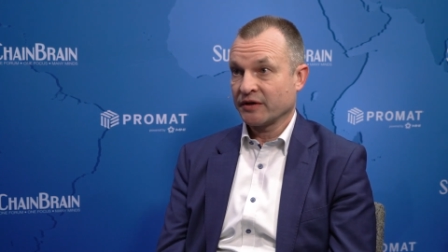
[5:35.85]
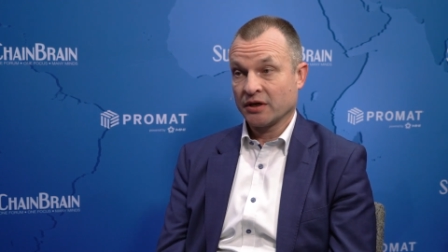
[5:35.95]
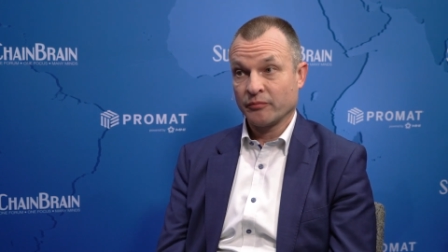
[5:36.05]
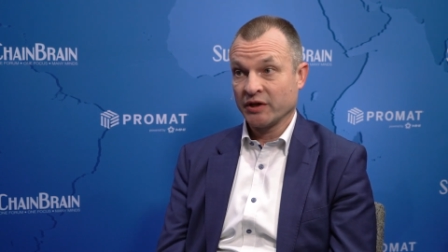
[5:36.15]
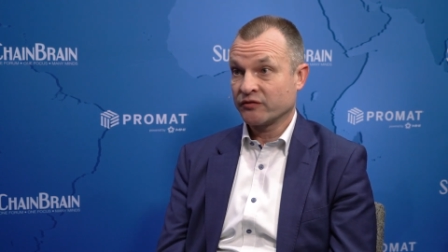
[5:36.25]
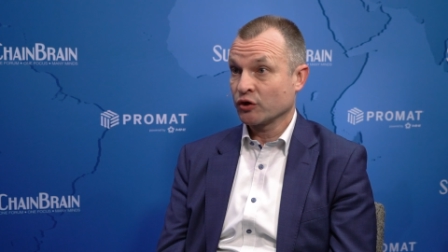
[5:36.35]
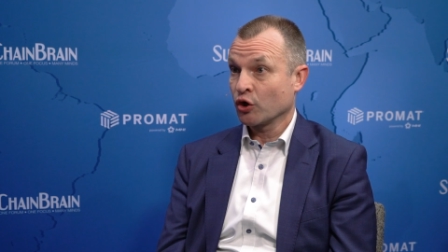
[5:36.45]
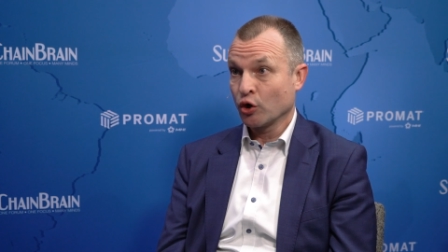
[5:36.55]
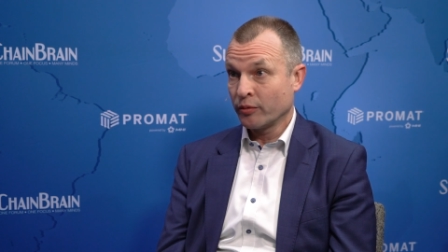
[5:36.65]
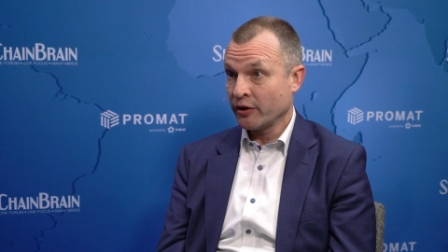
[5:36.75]
Um, it's a
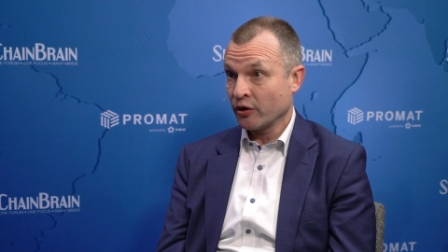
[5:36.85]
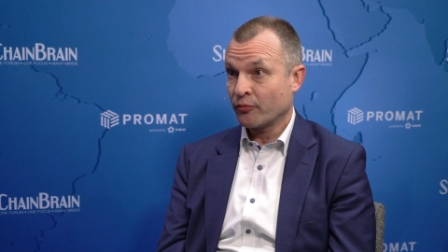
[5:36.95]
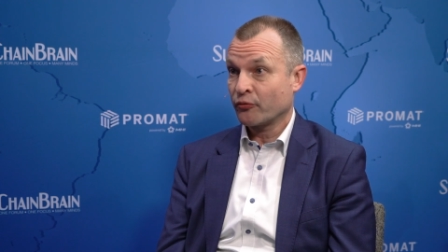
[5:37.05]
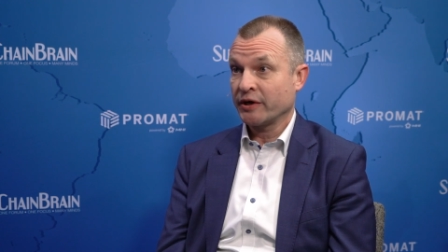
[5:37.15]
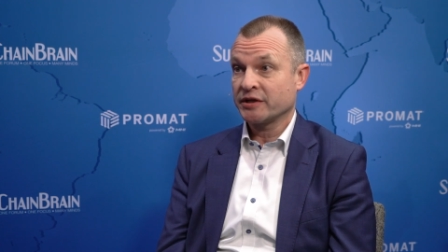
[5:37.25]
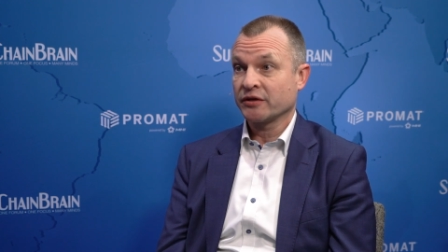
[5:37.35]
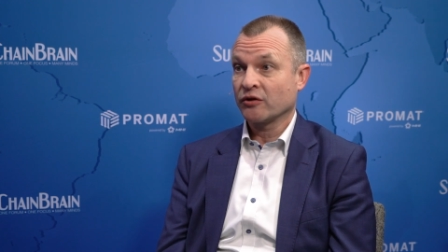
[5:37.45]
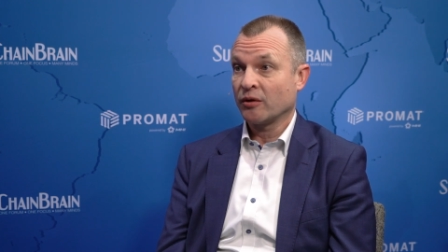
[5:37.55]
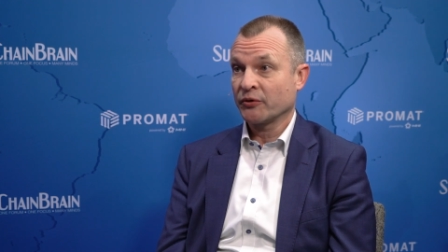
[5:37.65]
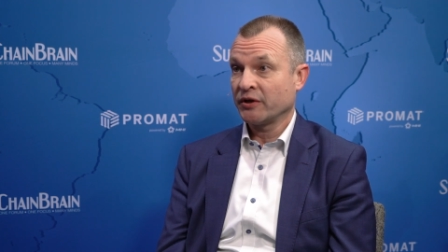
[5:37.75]
globally operating
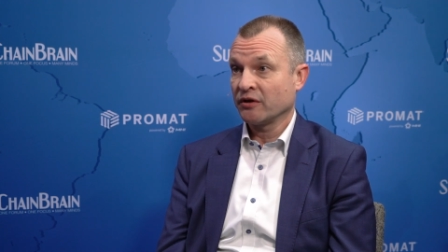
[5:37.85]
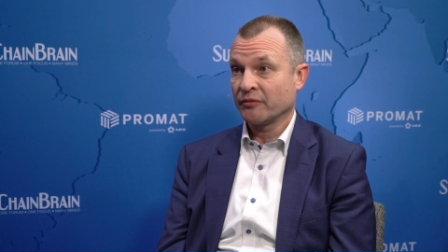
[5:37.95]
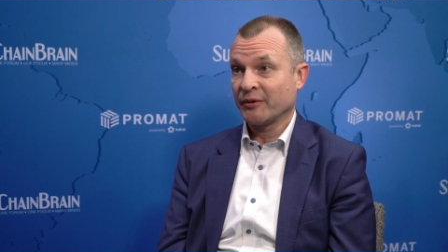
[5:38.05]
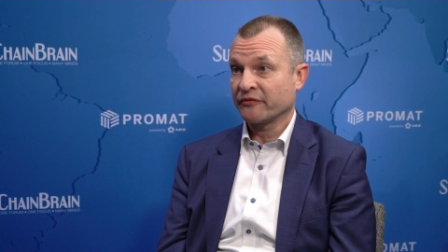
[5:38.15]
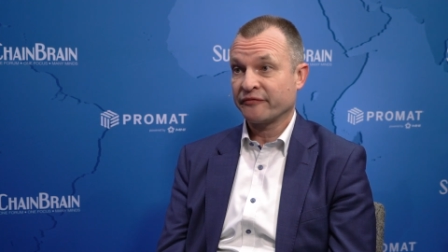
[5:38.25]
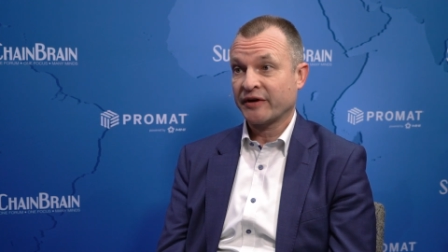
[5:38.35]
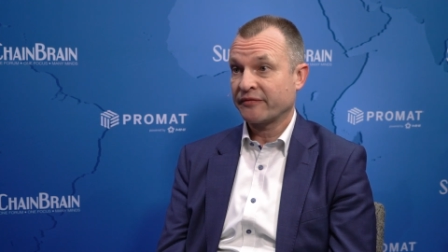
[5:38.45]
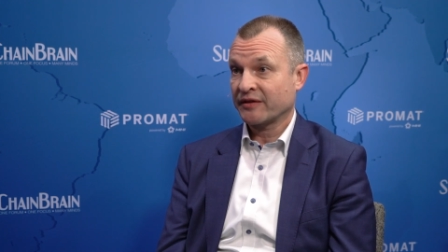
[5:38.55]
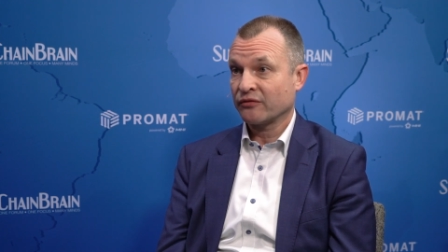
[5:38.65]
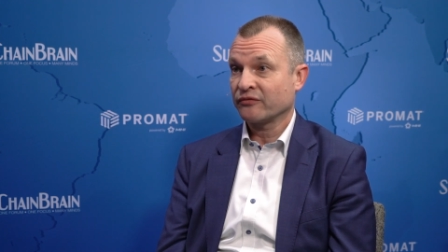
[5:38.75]
company of about five
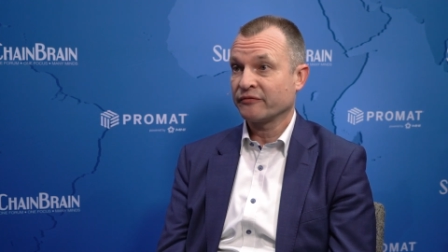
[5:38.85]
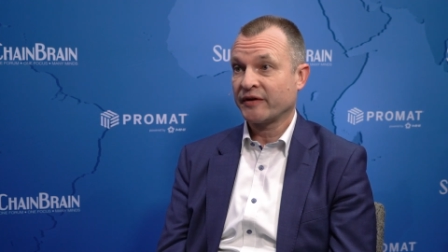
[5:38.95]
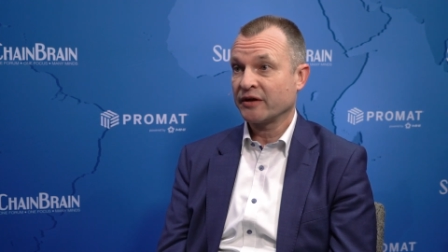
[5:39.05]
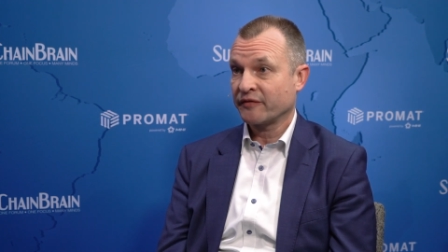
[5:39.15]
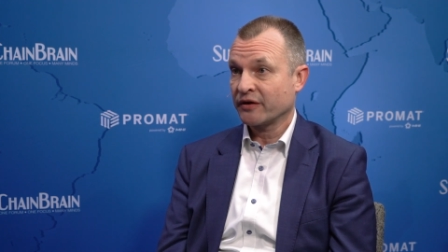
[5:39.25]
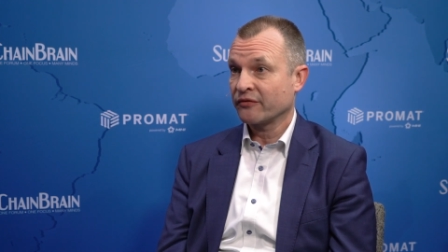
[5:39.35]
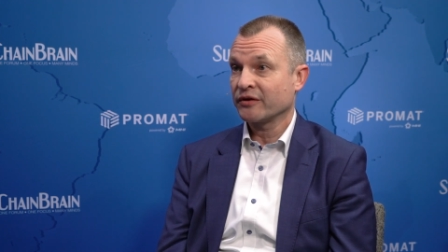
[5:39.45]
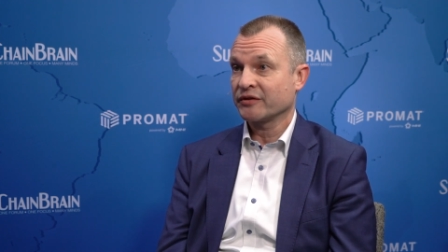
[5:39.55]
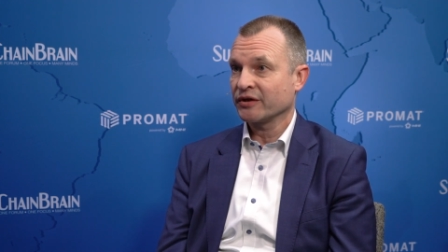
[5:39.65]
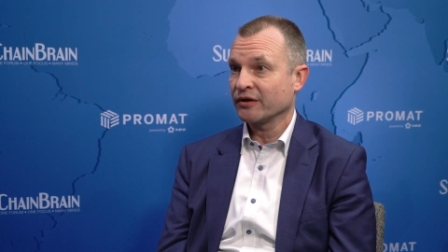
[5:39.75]
thousand five
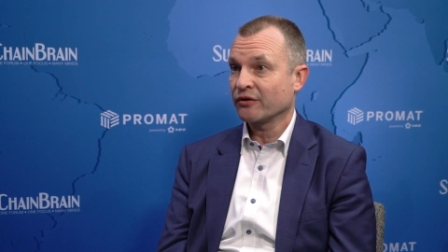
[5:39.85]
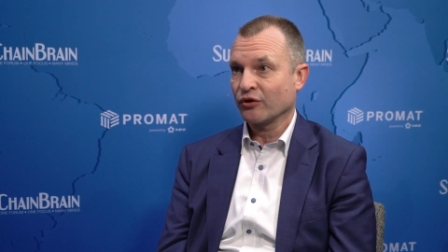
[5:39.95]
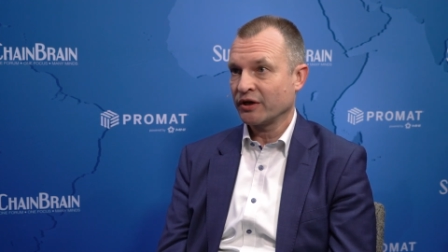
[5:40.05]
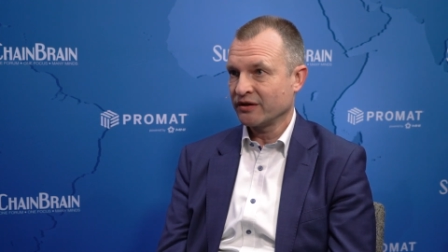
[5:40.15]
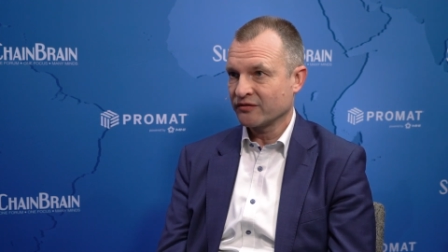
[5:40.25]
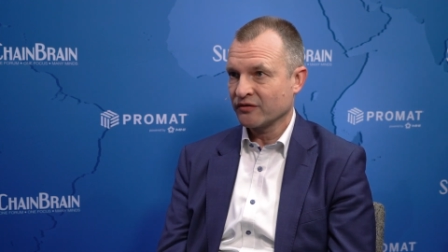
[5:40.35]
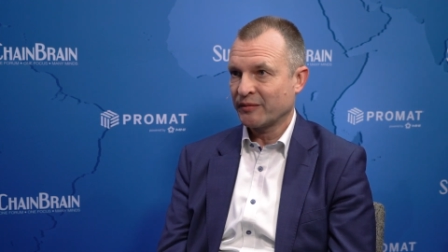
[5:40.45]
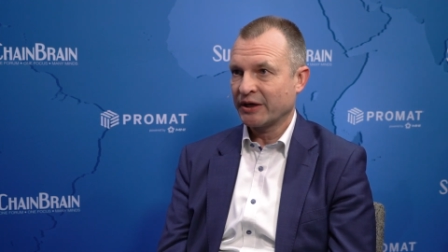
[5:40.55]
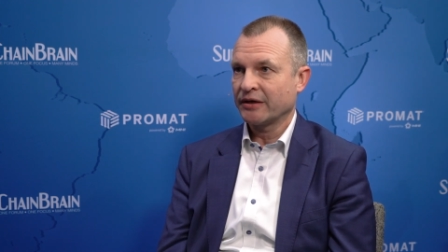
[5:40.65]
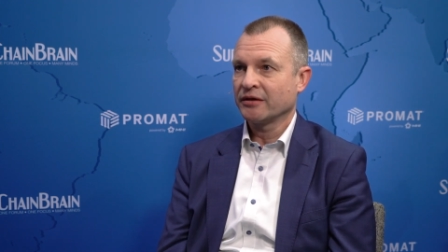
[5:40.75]
hundred uh, colleagues of
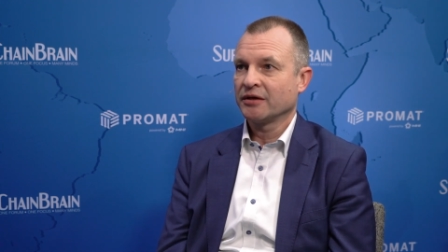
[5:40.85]
mine.